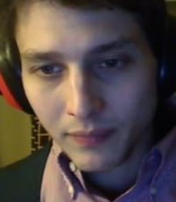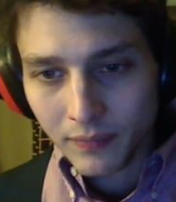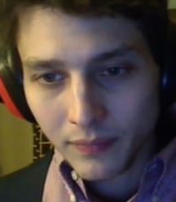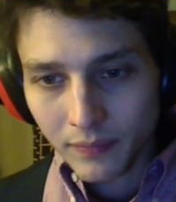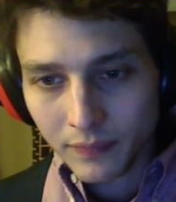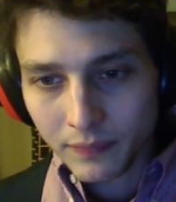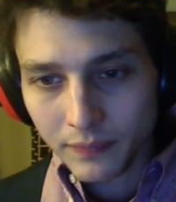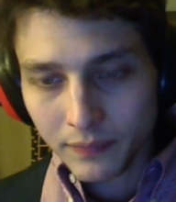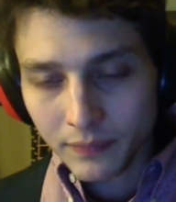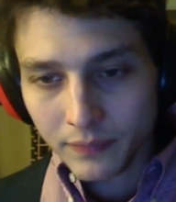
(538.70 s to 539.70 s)

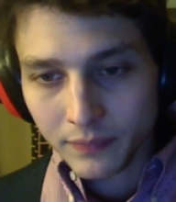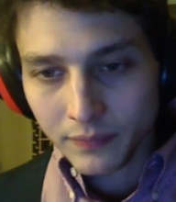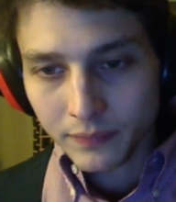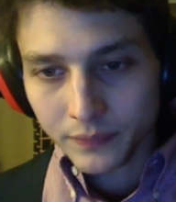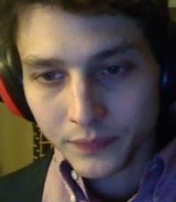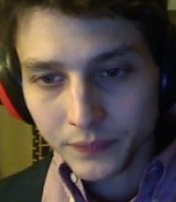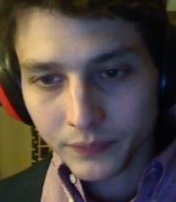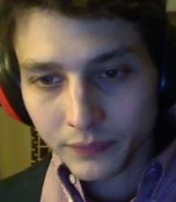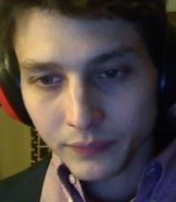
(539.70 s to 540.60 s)
(silence)